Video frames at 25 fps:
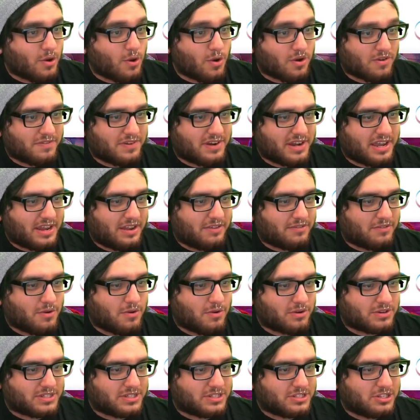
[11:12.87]
Corviknight, of
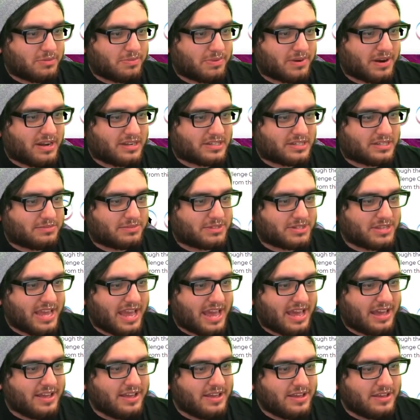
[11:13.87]
course, is super awesome. So
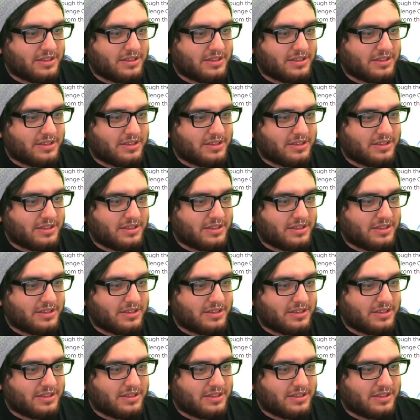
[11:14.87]
yeah,